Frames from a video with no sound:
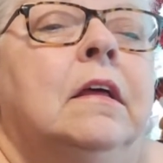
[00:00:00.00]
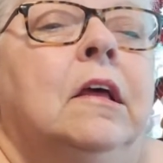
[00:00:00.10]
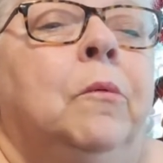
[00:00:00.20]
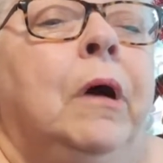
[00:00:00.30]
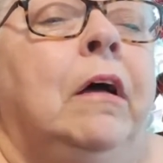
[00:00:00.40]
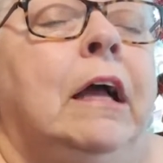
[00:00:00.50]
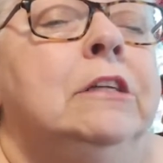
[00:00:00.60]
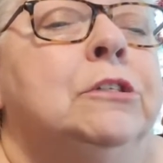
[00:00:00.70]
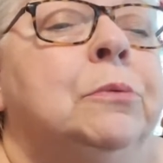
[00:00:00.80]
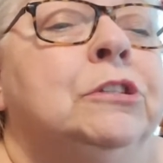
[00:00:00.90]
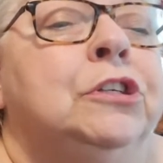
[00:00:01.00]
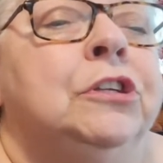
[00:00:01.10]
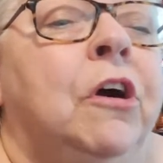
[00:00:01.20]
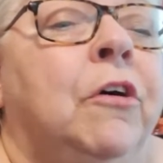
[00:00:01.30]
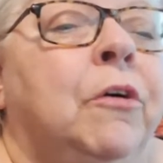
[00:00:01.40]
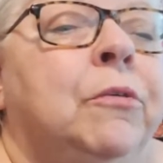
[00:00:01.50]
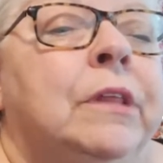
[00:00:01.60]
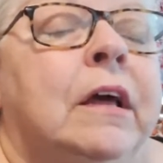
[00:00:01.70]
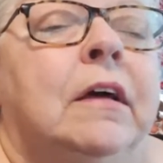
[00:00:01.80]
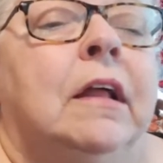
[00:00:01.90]
Well, I just want you to know
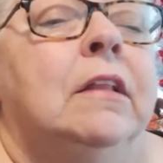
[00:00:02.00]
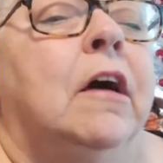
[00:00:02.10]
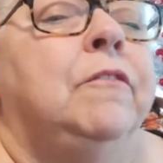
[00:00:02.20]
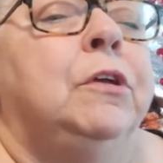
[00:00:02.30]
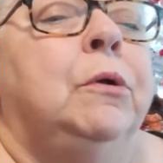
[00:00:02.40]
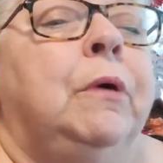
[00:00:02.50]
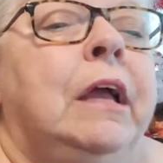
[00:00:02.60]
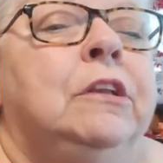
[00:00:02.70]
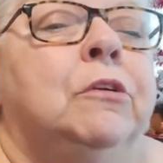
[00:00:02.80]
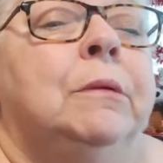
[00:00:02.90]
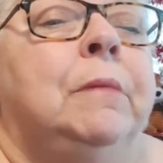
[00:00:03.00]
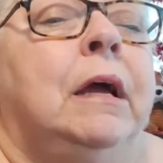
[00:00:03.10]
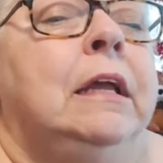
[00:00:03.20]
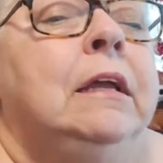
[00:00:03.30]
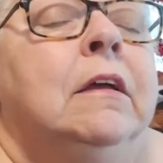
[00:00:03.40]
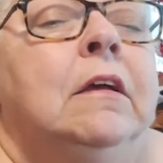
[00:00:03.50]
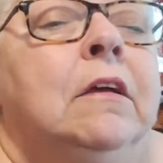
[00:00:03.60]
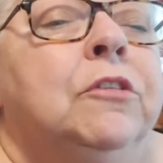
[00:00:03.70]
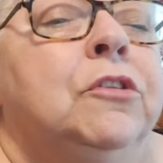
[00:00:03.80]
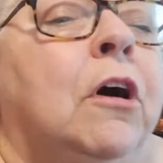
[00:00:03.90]
that I love you and you're in my
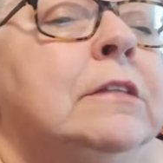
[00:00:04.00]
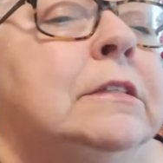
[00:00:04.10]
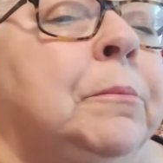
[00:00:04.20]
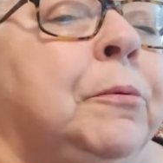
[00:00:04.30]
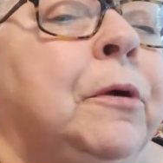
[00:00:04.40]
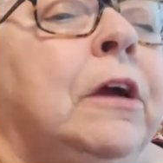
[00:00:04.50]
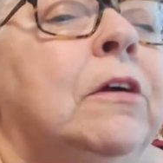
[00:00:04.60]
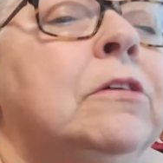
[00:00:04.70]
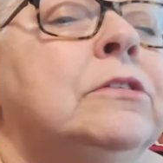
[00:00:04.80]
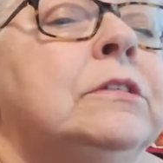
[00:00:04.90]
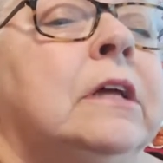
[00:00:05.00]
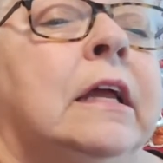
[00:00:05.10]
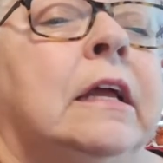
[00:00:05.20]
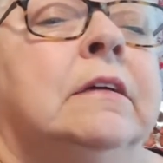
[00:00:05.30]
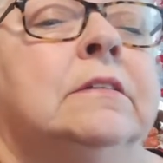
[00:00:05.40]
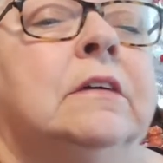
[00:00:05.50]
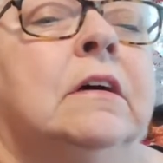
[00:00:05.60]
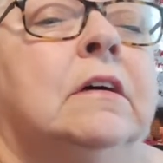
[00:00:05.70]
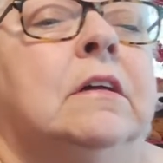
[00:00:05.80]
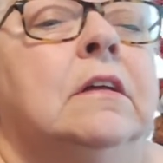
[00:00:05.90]
thoughts and prayers. And
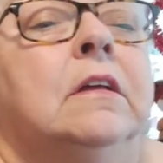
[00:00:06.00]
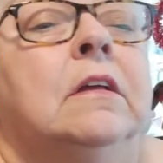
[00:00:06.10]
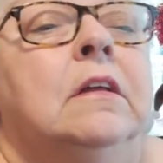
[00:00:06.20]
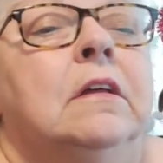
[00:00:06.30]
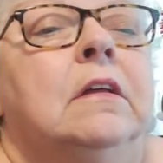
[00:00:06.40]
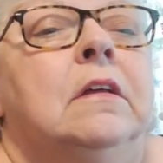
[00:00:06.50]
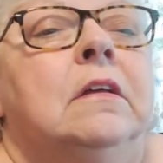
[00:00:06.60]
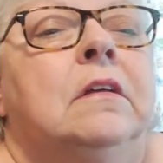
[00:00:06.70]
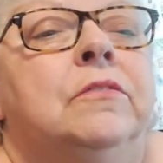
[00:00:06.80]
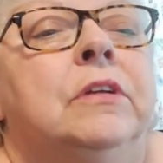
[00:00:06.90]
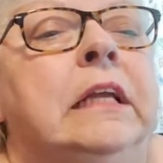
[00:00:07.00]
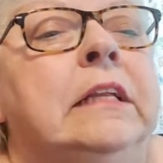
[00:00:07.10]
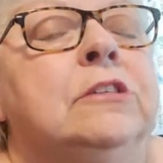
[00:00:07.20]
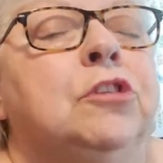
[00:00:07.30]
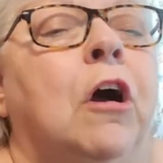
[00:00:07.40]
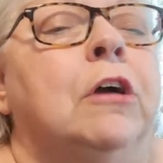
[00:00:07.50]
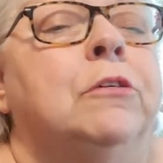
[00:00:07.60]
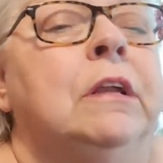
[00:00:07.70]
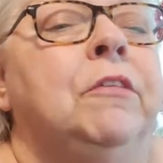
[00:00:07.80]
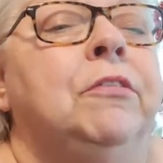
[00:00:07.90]
uh, if you need to talk
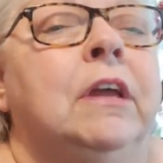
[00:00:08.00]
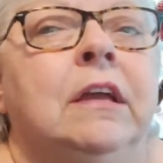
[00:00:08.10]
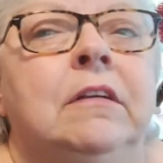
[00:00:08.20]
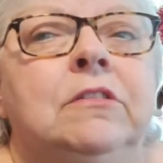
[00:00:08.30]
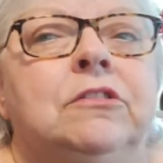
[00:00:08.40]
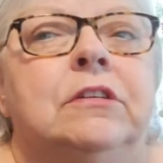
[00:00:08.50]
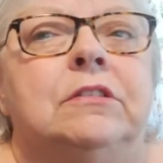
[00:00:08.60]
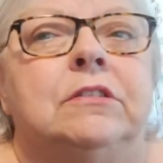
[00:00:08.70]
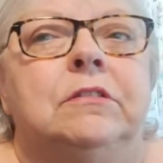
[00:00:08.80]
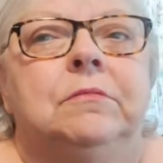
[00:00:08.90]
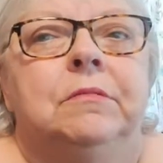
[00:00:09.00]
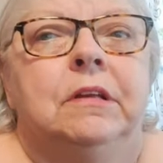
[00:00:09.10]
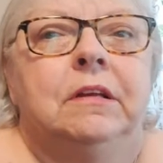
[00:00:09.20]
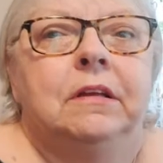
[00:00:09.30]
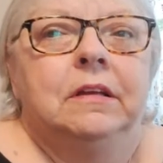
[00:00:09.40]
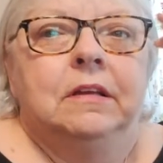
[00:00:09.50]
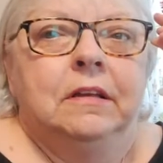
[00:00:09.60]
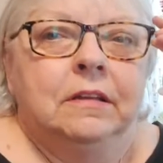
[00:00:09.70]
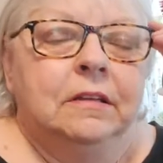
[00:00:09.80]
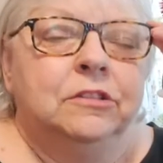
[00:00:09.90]
or anything, just
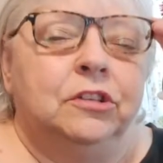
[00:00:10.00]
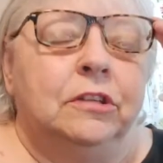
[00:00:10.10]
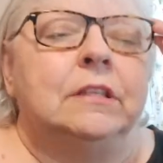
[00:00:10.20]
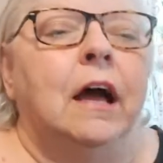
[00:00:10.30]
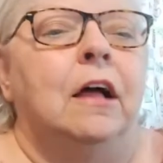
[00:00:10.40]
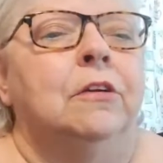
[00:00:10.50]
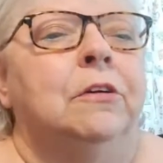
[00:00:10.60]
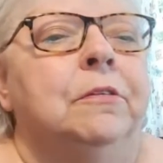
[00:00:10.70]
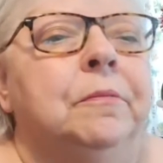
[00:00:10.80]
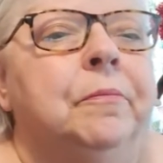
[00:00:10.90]
just holler.